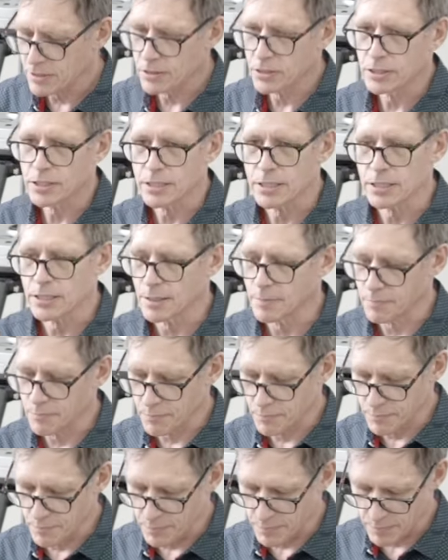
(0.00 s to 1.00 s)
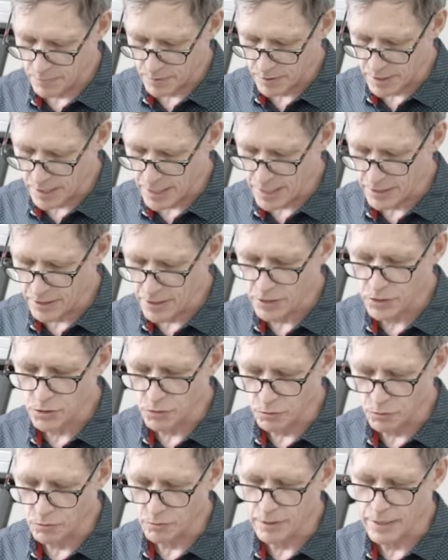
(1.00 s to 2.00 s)
some
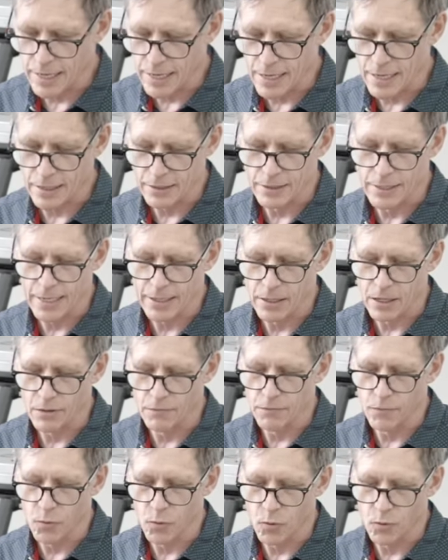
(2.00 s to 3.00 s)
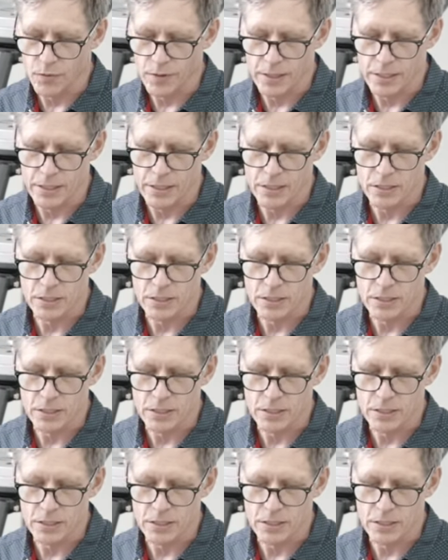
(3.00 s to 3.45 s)
additional download for the